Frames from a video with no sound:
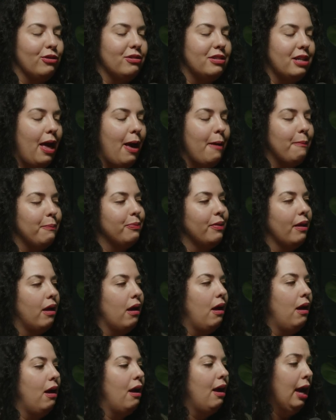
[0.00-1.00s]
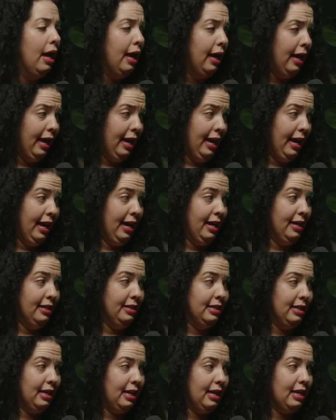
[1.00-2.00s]
day.
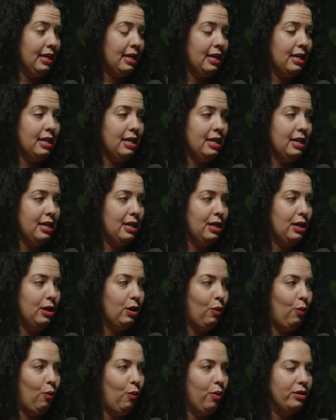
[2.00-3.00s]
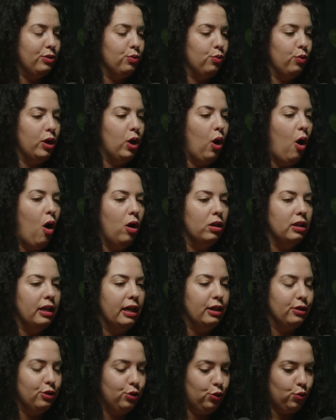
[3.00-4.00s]
And he was
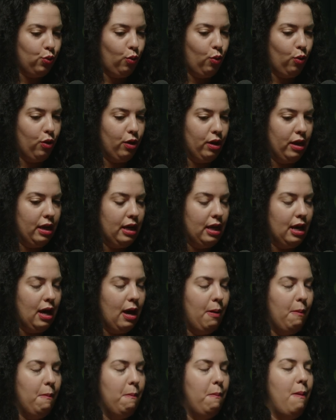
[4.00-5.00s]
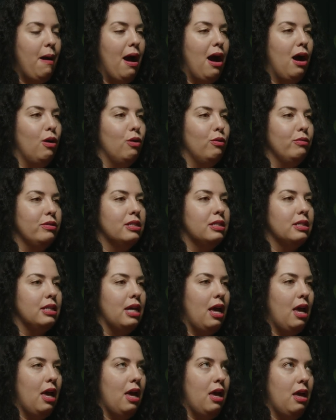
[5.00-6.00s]
recalling a story about
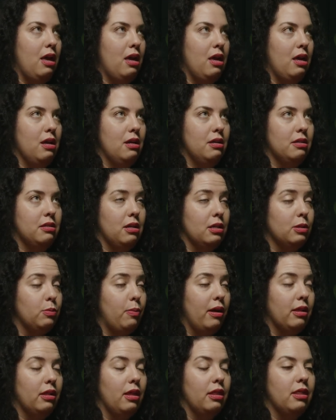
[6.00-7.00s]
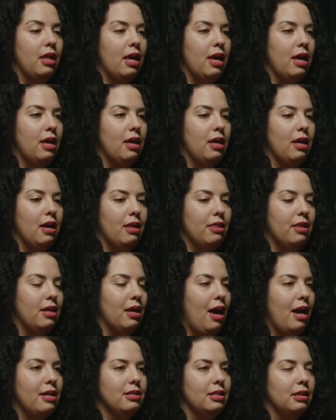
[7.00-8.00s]
a suspect that they, I think,
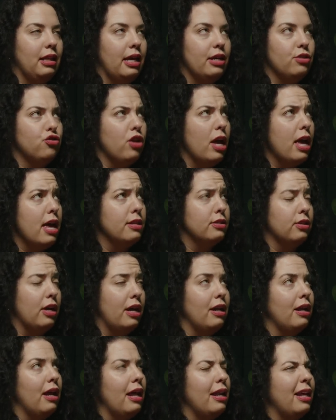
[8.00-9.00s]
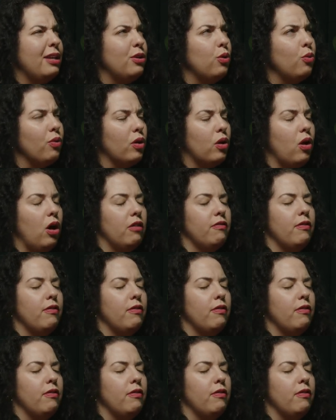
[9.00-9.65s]
had to like chase. And I don't recall if